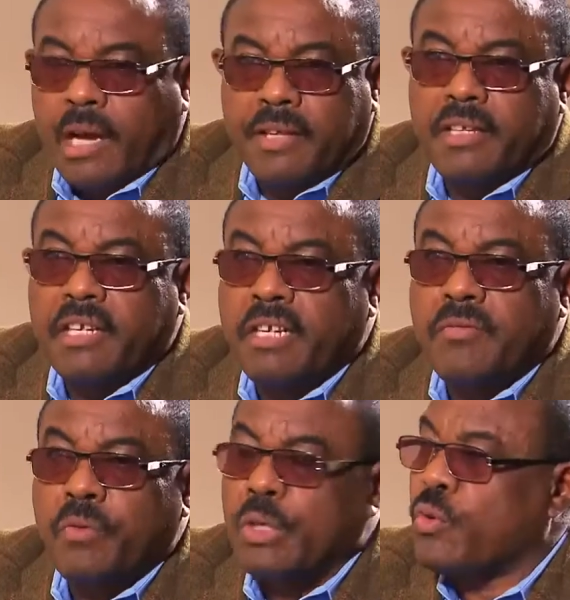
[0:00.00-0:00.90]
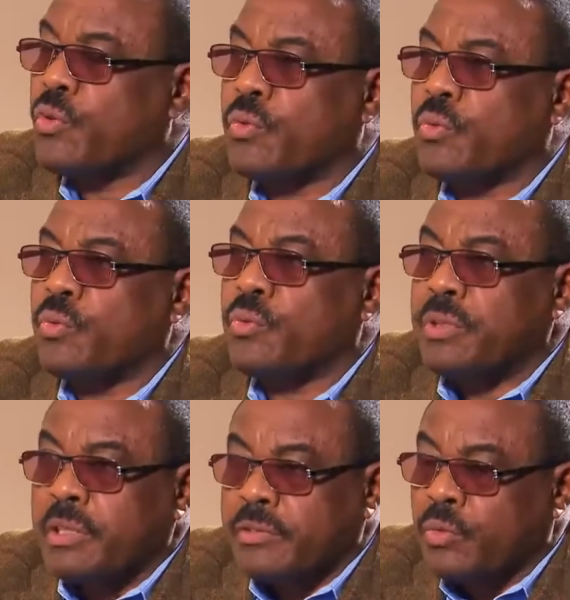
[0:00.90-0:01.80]
I think if we go
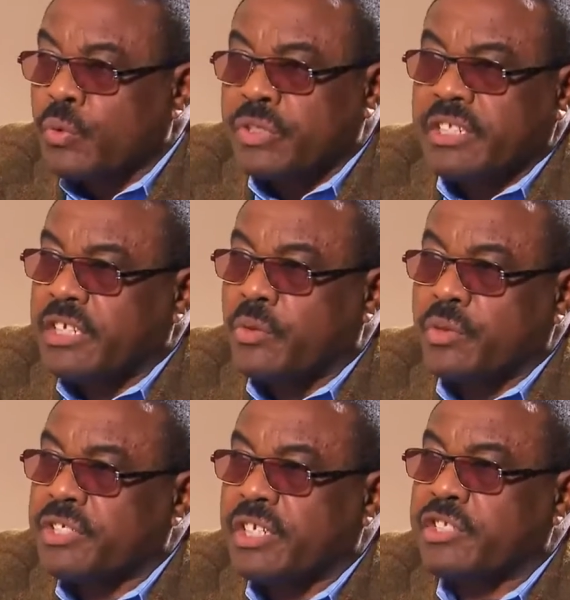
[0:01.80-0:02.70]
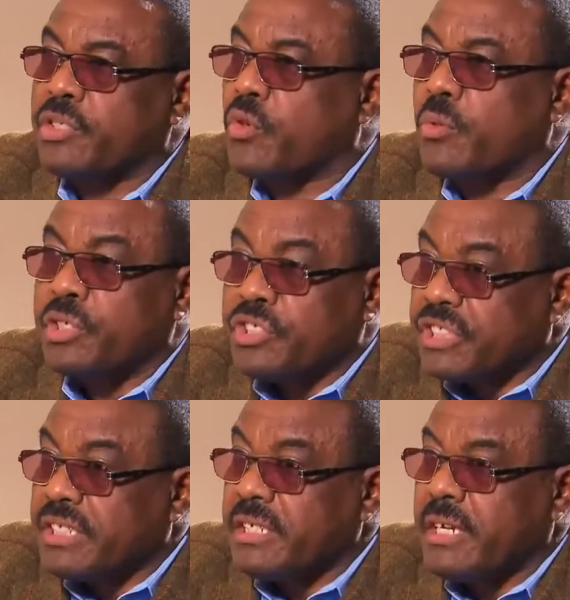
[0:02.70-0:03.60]
through Truth and Reconciliation
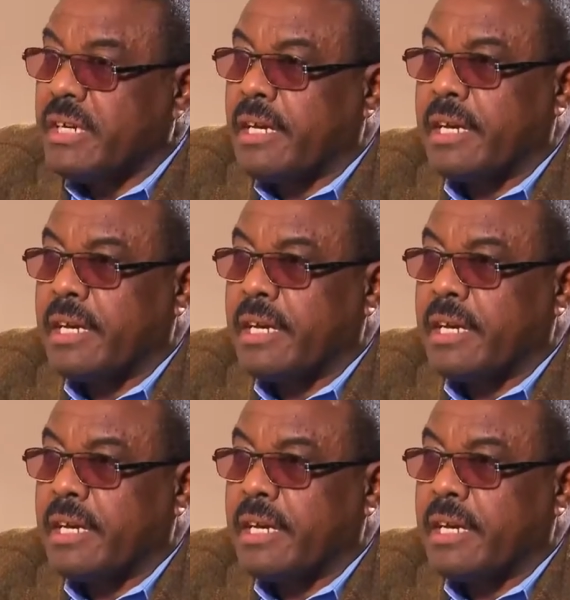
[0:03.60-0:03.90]
Commission,